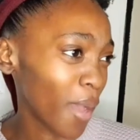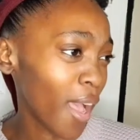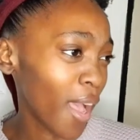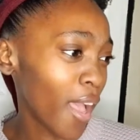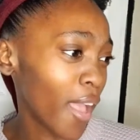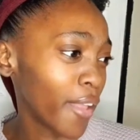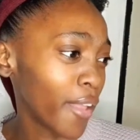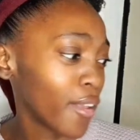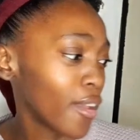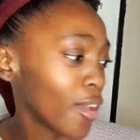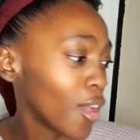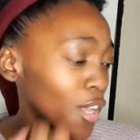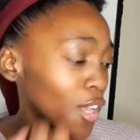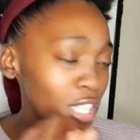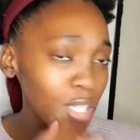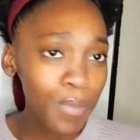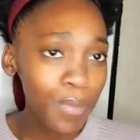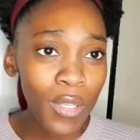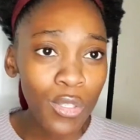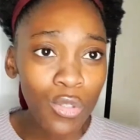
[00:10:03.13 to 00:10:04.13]
I
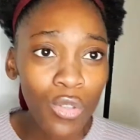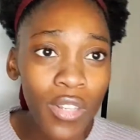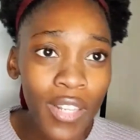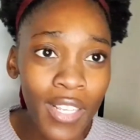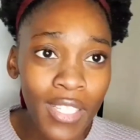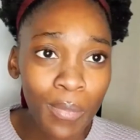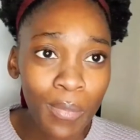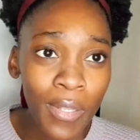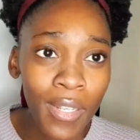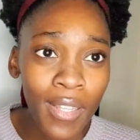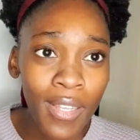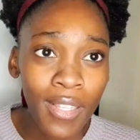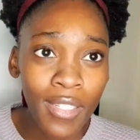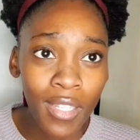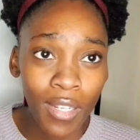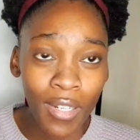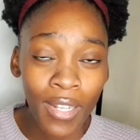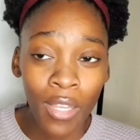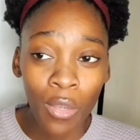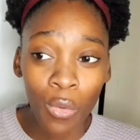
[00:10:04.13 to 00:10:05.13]
speak to your rest
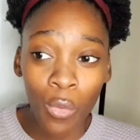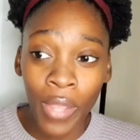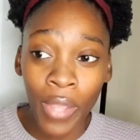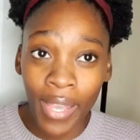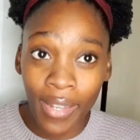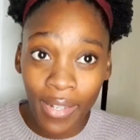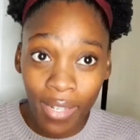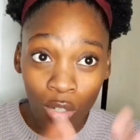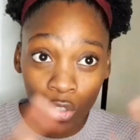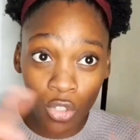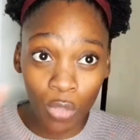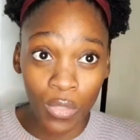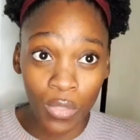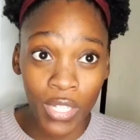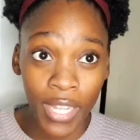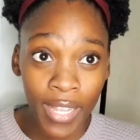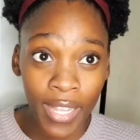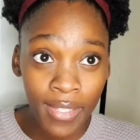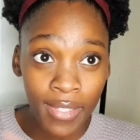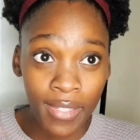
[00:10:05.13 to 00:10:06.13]
manager, like we had e-group
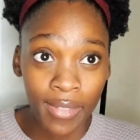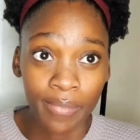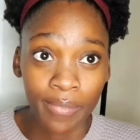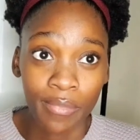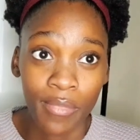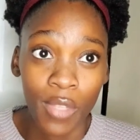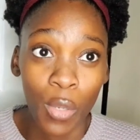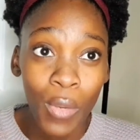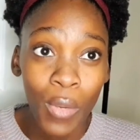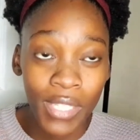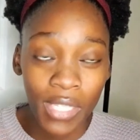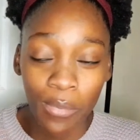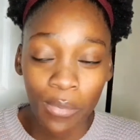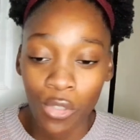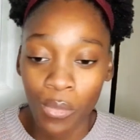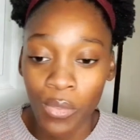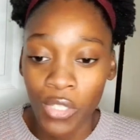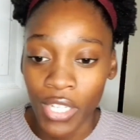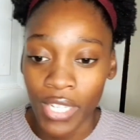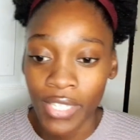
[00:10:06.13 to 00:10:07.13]
chats, WhatsApp
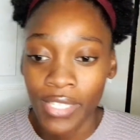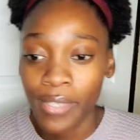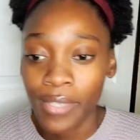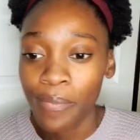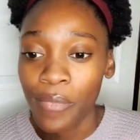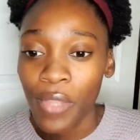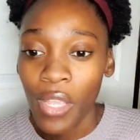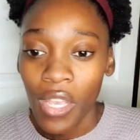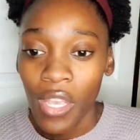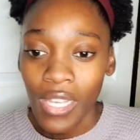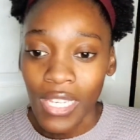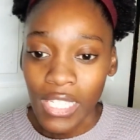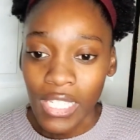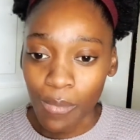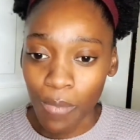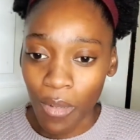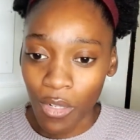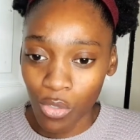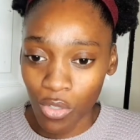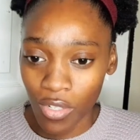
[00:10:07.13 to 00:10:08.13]
group chats.
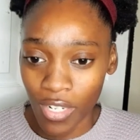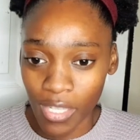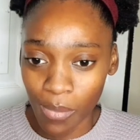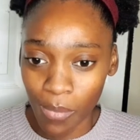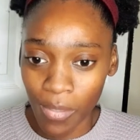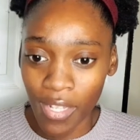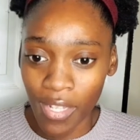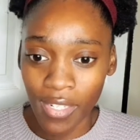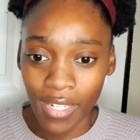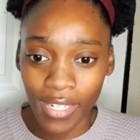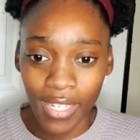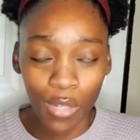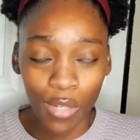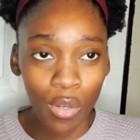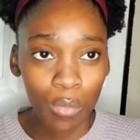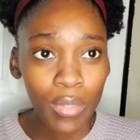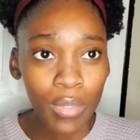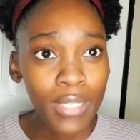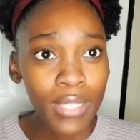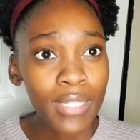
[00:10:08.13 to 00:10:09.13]
Speak to your rest manager, can
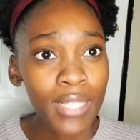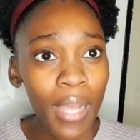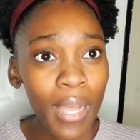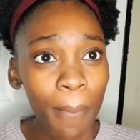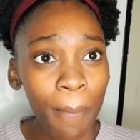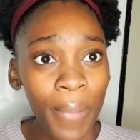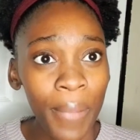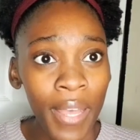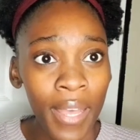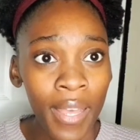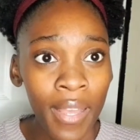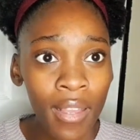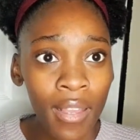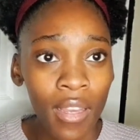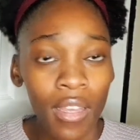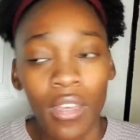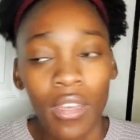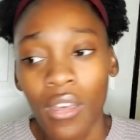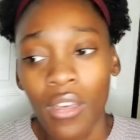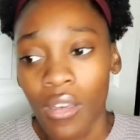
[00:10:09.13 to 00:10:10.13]
you please come back?
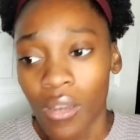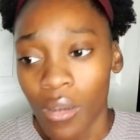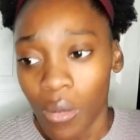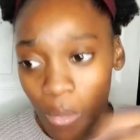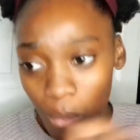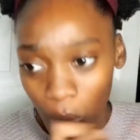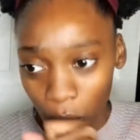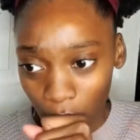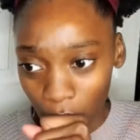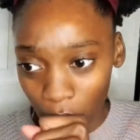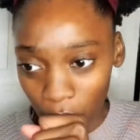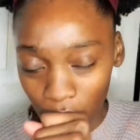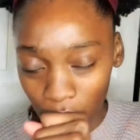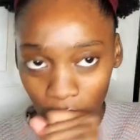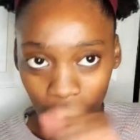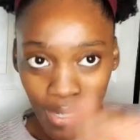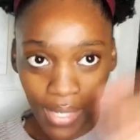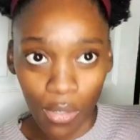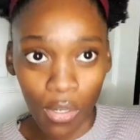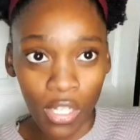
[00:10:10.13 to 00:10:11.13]

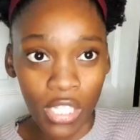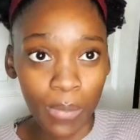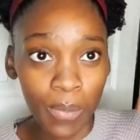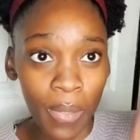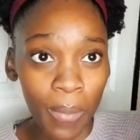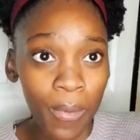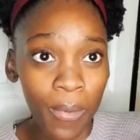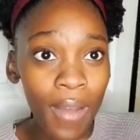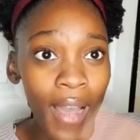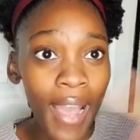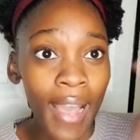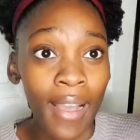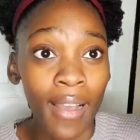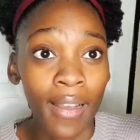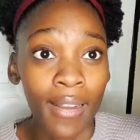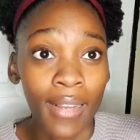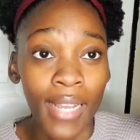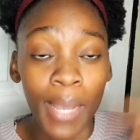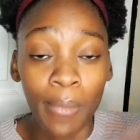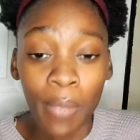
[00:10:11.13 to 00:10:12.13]
Because people
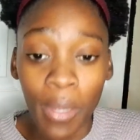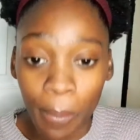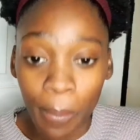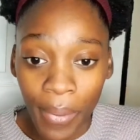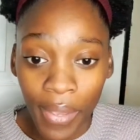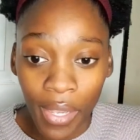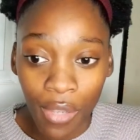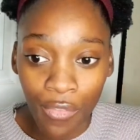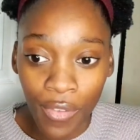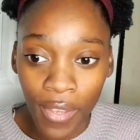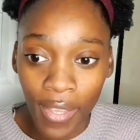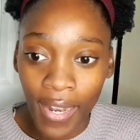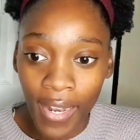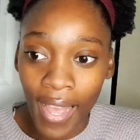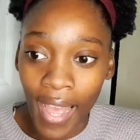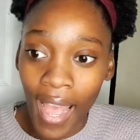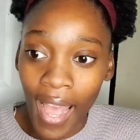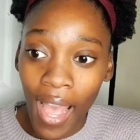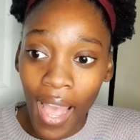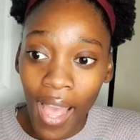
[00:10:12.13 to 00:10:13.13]
are coming back
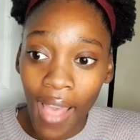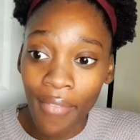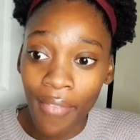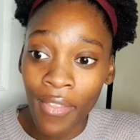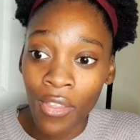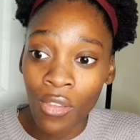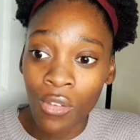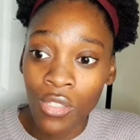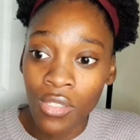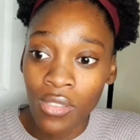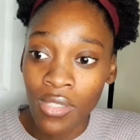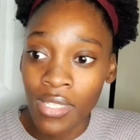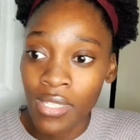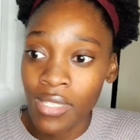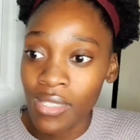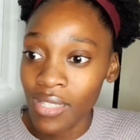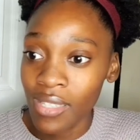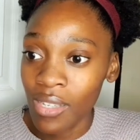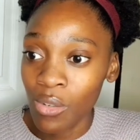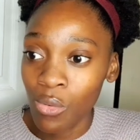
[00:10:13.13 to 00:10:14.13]
fairly. Ah, they use this
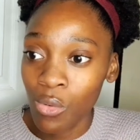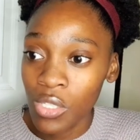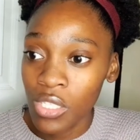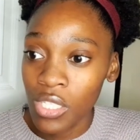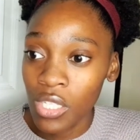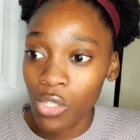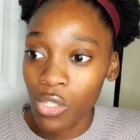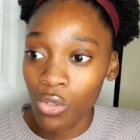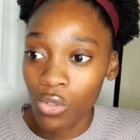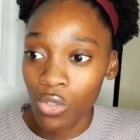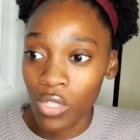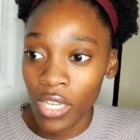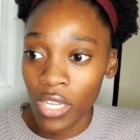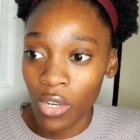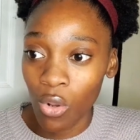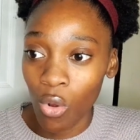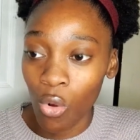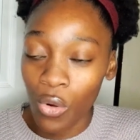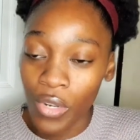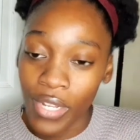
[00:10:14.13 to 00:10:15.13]
thing, we see you
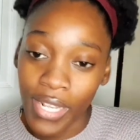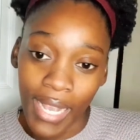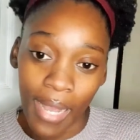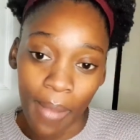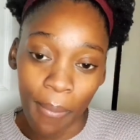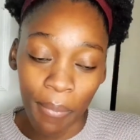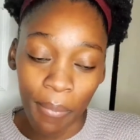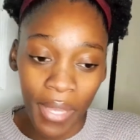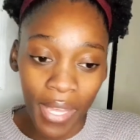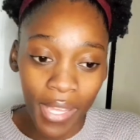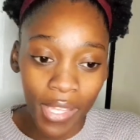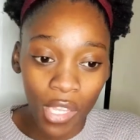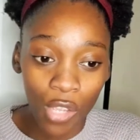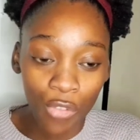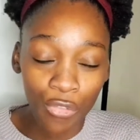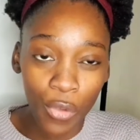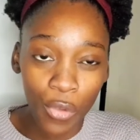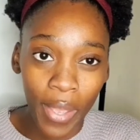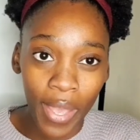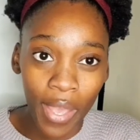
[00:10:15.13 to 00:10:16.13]
can only come back
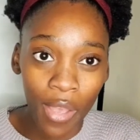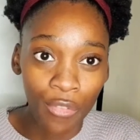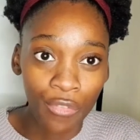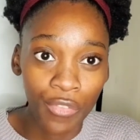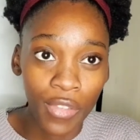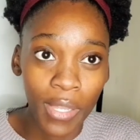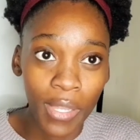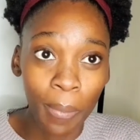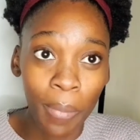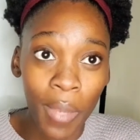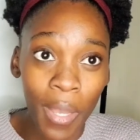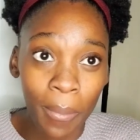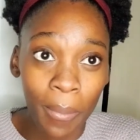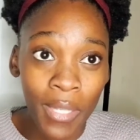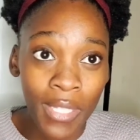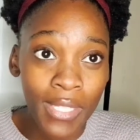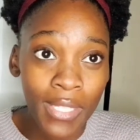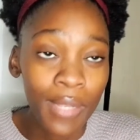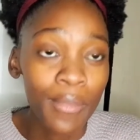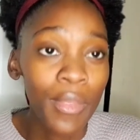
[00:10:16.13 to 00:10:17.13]
if you have a
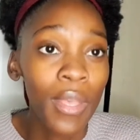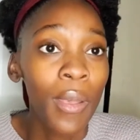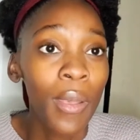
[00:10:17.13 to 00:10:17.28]
permit